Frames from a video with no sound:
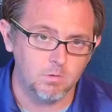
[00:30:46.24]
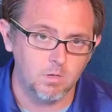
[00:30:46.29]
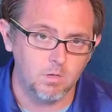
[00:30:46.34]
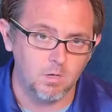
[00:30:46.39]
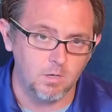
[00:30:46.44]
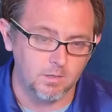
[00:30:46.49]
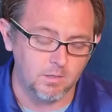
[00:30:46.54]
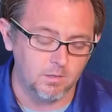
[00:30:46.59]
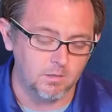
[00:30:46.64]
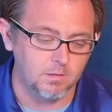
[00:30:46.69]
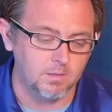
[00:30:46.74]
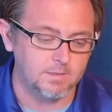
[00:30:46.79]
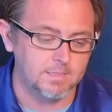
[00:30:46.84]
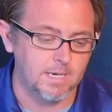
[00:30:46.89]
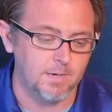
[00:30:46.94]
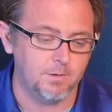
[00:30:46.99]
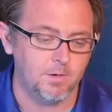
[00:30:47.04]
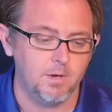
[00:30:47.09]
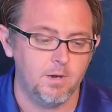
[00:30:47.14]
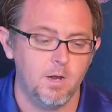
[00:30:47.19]
can click
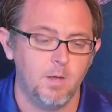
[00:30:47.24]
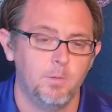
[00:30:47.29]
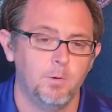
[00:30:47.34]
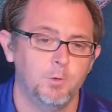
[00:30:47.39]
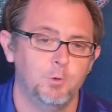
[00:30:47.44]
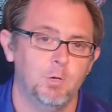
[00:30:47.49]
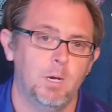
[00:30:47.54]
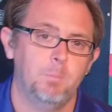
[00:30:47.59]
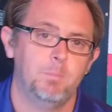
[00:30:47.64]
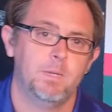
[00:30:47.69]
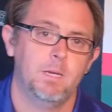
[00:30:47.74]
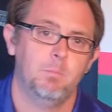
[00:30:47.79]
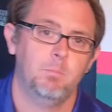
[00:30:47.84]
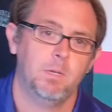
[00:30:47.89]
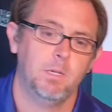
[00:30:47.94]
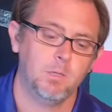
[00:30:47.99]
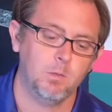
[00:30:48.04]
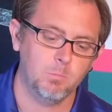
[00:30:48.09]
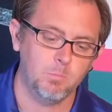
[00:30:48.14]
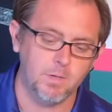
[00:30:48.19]
down another drop-down
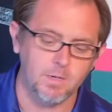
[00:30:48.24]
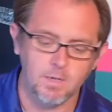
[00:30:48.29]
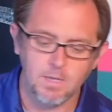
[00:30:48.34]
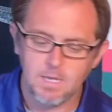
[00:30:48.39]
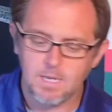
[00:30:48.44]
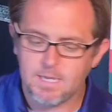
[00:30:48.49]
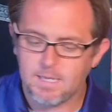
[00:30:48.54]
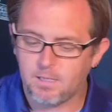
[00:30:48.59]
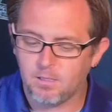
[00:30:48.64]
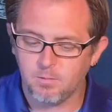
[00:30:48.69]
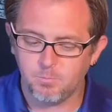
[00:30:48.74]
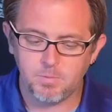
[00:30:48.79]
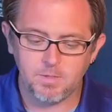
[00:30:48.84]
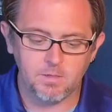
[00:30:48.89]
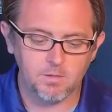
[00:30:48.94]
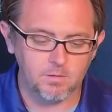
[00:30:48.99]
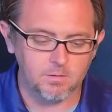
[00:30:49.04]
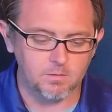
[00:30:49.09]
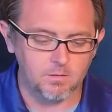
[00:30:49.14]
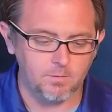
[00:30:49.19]
menu. But it'll be
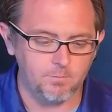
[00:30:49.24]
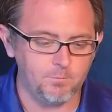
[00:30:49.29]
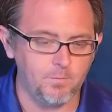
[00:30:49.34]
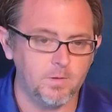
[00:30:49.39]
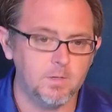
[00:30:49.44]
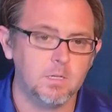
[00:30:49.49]
a fun